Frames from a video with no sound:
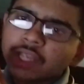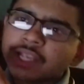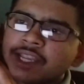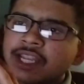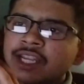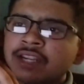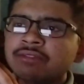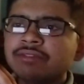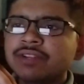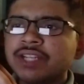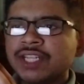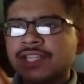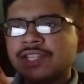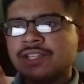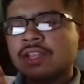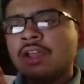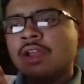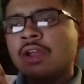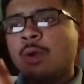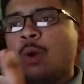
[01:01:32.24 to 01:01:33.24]
in
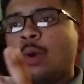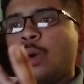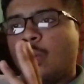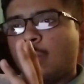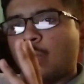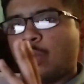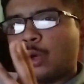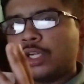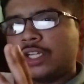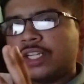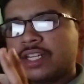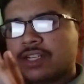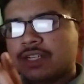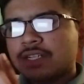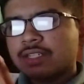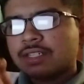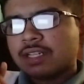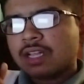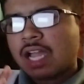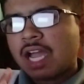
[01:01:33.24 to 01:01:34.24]
which
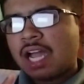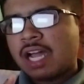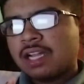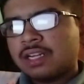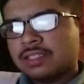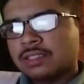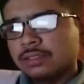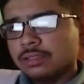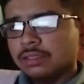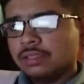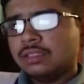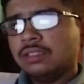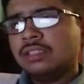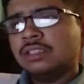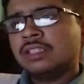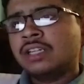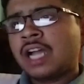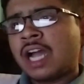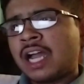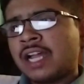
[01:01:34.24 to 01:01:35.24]
voters cast
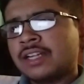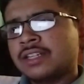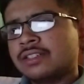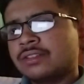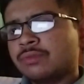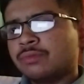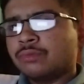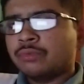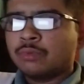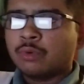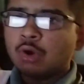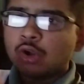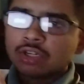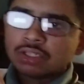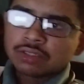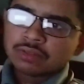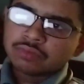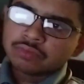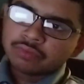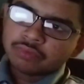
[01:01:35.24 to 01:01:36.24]

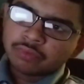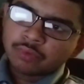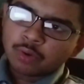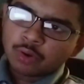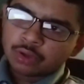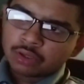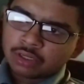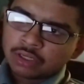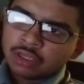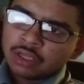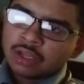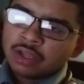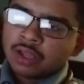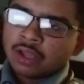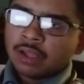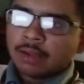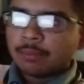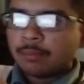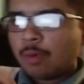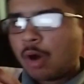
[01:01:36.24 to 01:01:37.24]
votes for
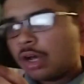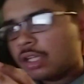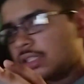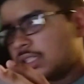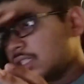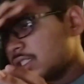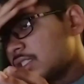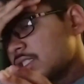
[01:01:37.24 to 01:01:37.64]
both